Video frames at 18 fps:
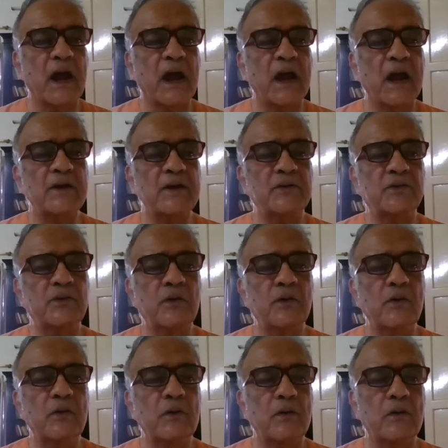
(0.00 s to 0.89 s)
And
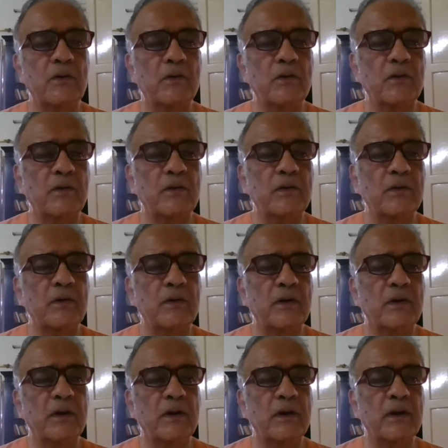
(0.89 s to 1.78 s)
so
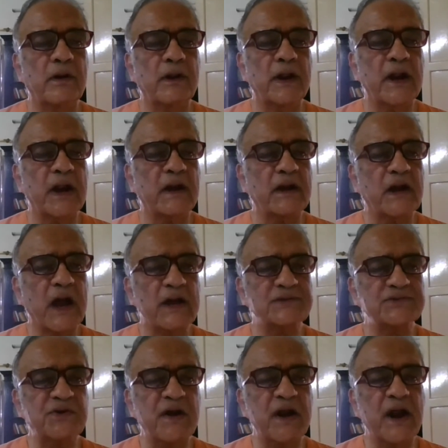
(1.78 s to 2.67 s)
there are
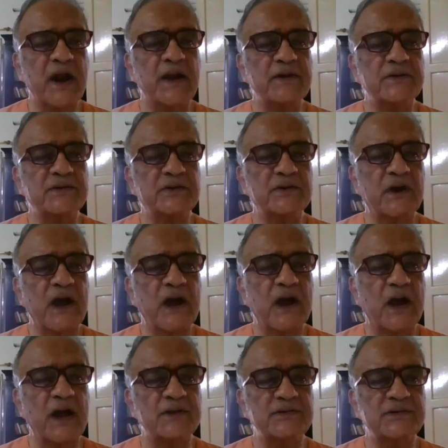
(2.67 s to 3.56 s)
caste riots,
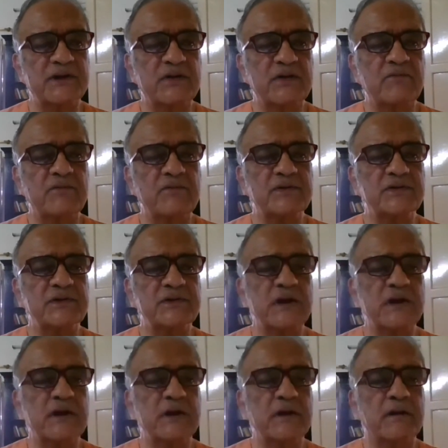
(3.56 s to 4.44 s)
caste
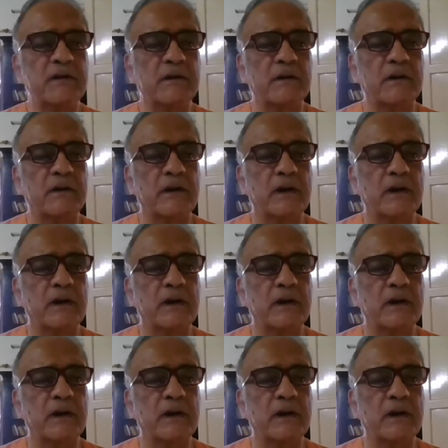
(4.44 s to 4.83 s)
division,